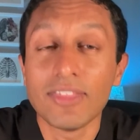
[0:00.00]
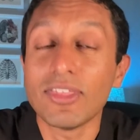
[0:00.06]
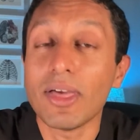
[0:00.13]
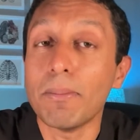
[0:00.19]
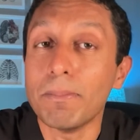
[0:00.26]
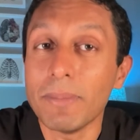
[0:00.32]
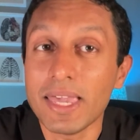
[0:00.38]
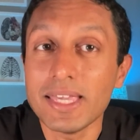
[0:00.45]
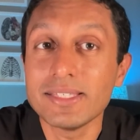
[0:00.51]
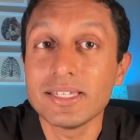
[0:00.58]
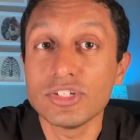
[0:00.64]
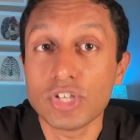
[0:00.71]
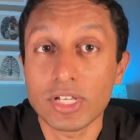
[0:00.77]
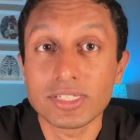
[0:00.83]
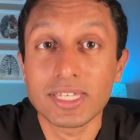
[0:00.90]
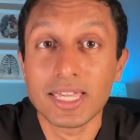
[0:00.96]
that may
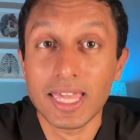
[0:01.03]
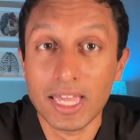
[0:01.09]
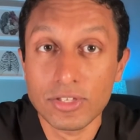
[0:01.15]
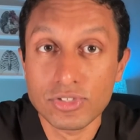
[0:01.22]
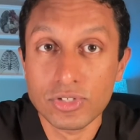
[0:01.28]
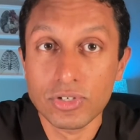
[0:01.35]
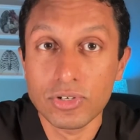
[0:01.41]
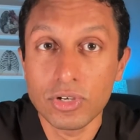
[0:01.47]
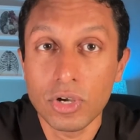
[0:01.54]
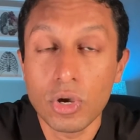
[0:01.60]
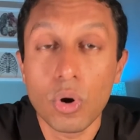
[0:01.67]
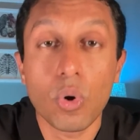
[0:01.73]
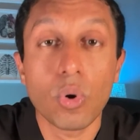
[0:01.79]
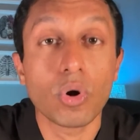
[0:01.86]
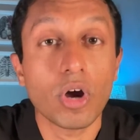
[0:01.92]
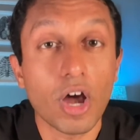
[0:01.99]
suggest cancer
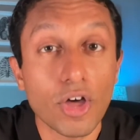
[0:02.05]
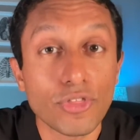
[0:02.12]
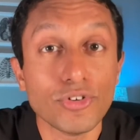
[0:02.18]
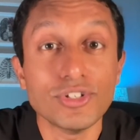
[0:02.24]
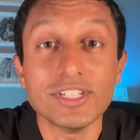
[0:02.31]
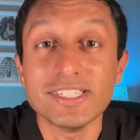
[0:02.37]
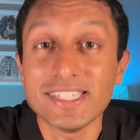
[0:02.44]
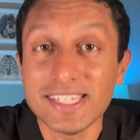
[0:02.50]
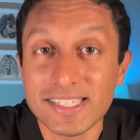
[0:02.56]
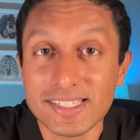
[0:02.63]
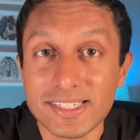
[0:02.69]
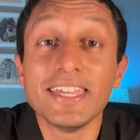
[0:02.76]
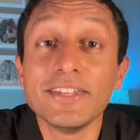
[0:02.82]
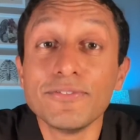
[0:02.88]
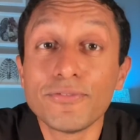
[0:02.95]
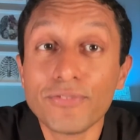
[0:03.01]
or other diseases.
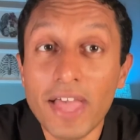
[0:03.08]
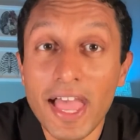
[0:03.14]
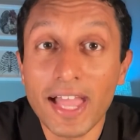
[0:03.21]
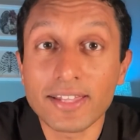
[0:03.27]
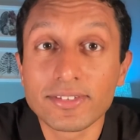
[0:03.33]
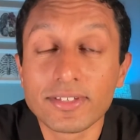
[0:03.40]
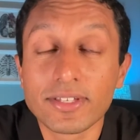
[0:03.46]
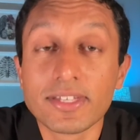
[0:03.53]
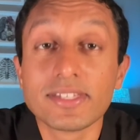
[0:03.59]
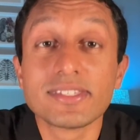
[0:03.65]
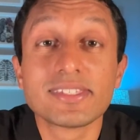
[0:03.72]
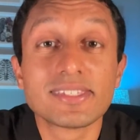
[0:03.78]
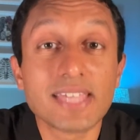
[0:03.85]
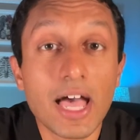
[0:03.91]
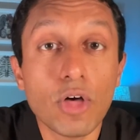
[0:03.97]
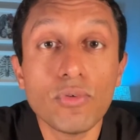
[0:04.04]
In fact,
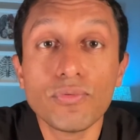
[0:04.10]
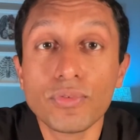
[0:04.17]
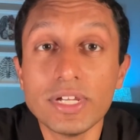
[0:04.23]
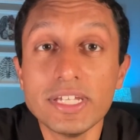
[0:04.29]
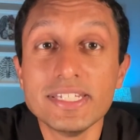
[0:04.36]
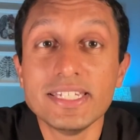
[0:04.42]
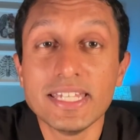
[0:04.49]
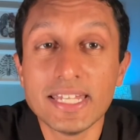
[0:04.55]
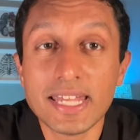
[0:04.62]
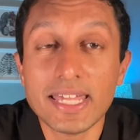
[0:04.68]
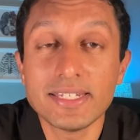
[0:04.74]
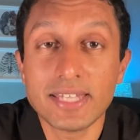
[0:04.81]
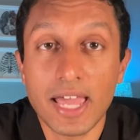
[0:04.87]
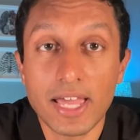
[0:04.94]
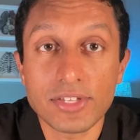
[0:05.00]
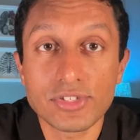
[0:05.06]
cell-free DNA
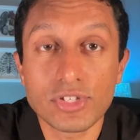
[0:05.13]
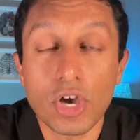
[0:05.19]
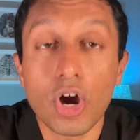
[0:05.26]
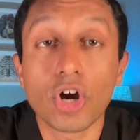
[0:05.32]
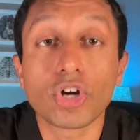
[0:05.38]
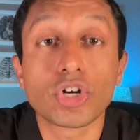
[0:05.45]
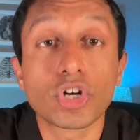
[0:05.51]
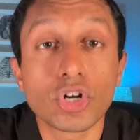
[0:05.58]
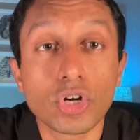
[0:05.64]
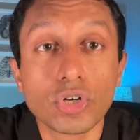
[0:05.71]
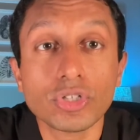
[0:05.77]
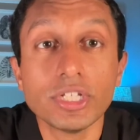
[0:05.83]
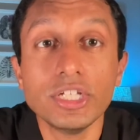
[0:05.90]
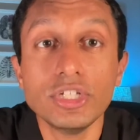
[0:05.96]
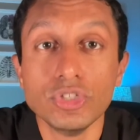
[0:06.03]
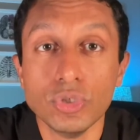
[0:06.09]
tests are
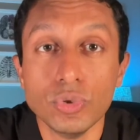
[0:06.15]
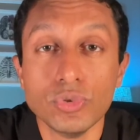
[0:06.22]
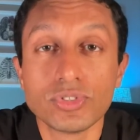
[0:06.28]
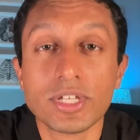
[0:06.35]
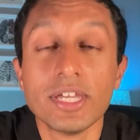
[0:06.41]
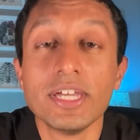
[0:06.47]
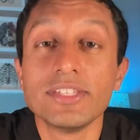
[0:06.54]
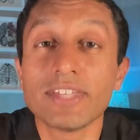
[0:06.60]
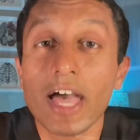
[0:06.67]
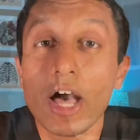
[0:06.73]
currently used to